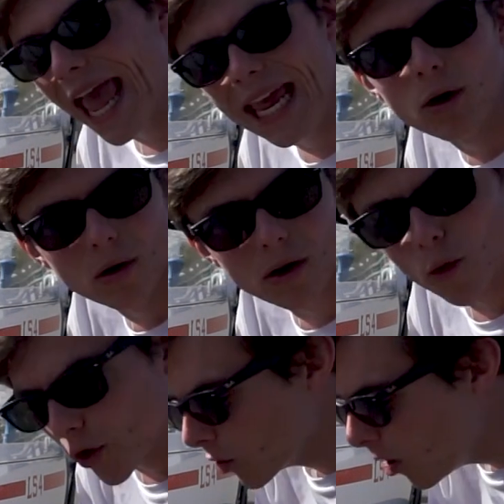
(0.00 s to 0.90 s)
A
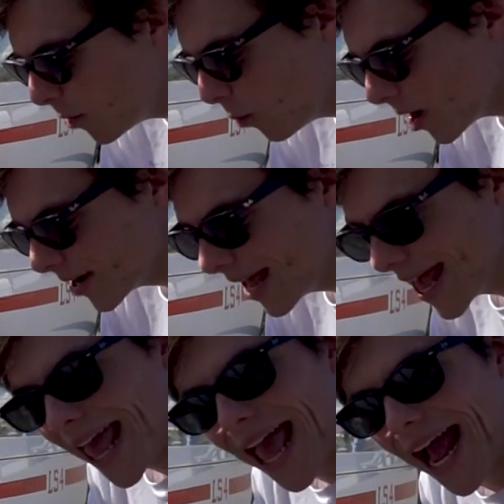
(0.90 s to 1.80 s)
or a normal one.
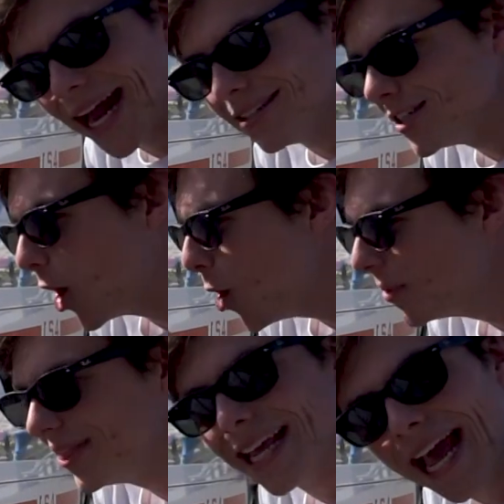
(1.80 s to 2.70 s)
And to
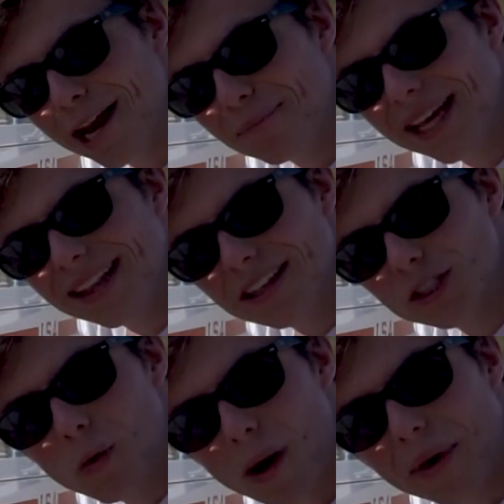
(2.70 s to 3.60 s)
open the canopy,
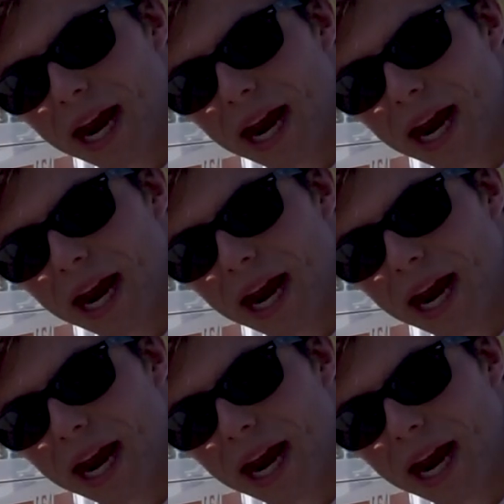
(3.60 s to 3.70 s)
that's quite